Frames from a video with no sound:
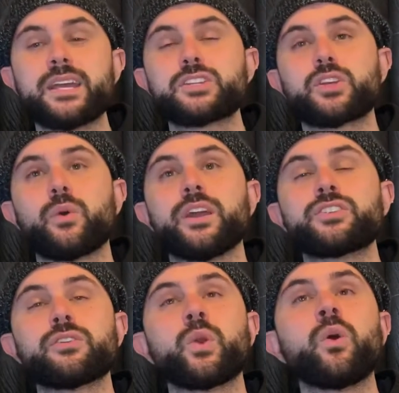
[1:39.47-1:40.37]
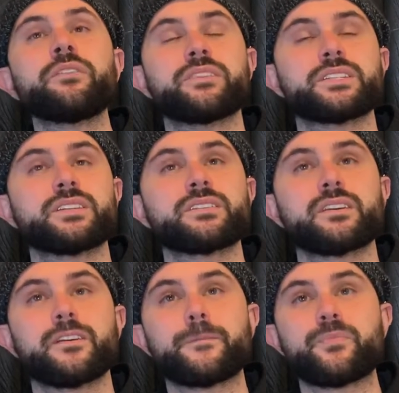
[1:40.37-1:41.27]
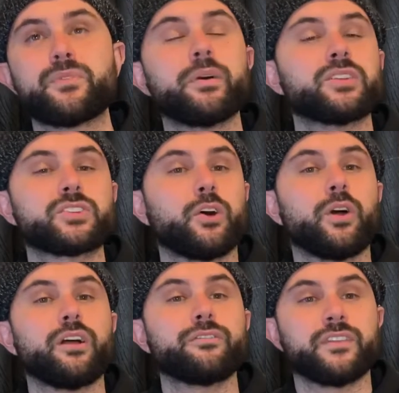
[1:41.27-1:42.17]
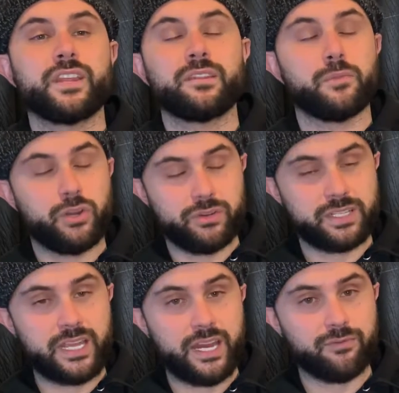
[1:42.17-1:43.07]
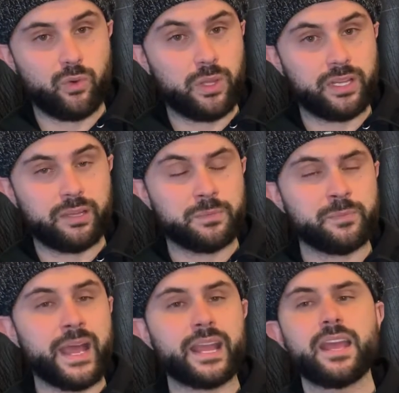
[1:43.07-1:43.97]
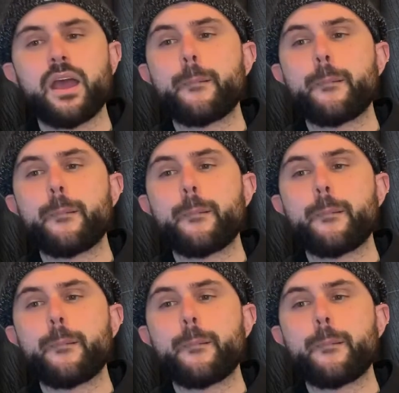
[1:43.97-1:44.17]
So during one visit, the bells go off and then the murderous side of Cruella comes back.